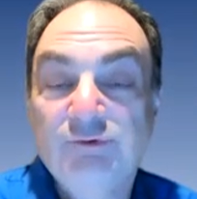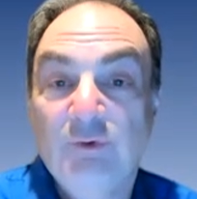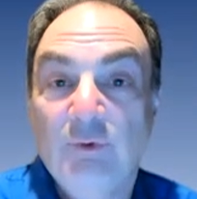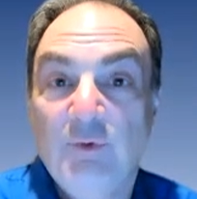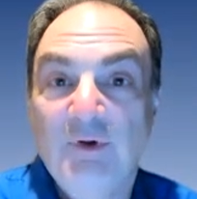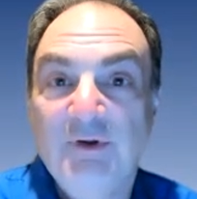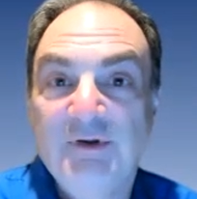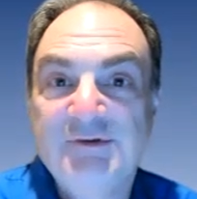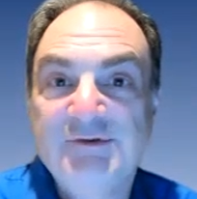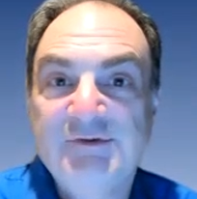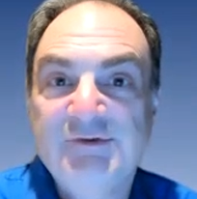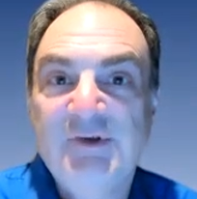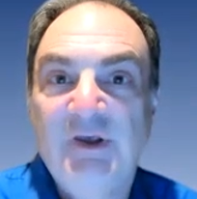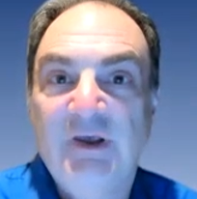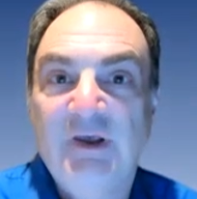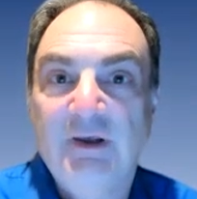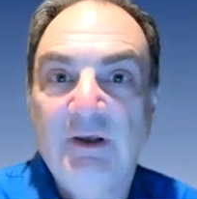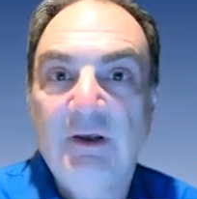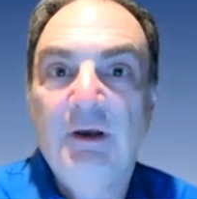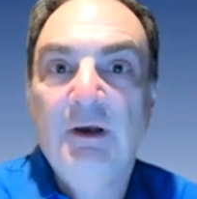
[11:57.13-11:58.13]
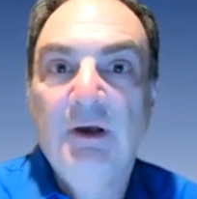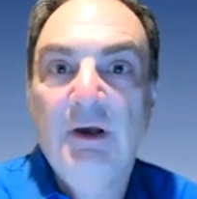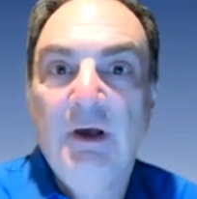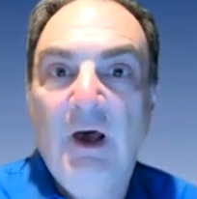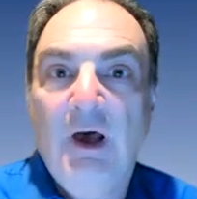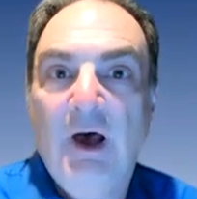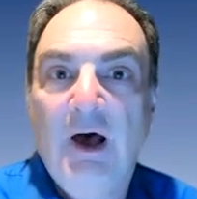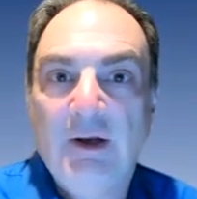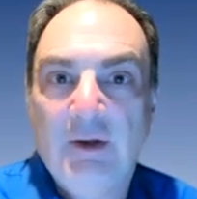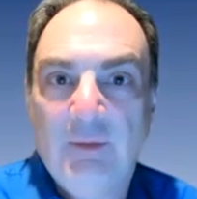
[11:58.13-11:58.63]
will really sing
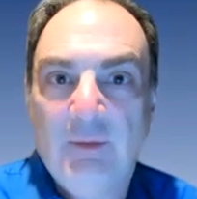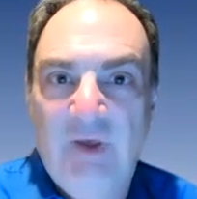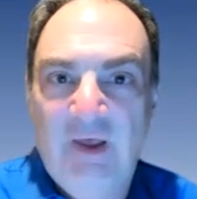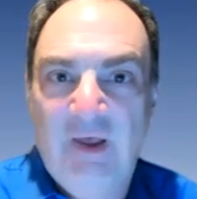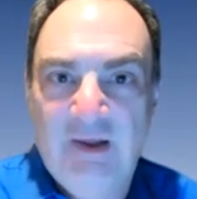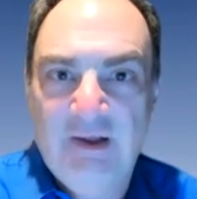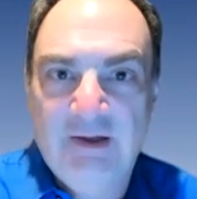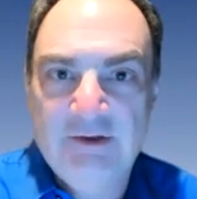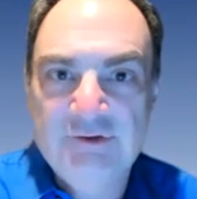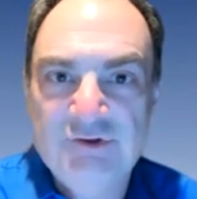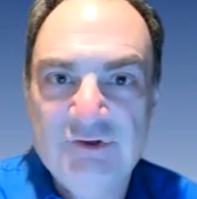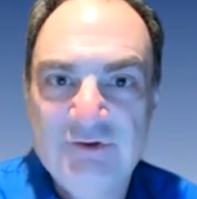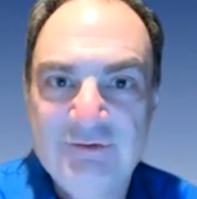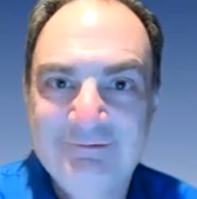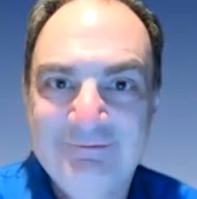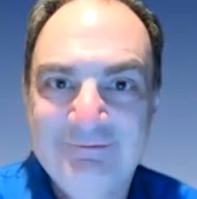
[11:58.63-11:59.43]
on a page.